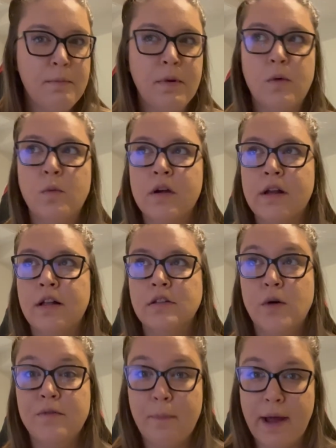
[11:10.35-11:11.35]
but we're going to
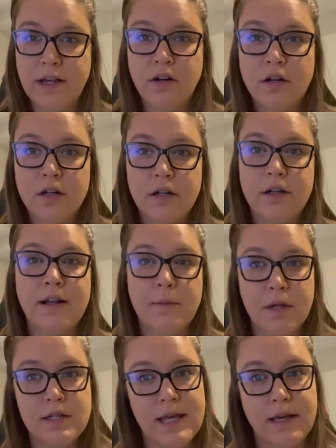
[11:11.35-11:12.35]
load my car and I'm
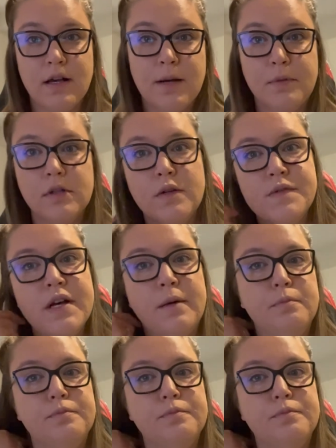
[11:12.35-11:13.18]
going to take a couple loads up.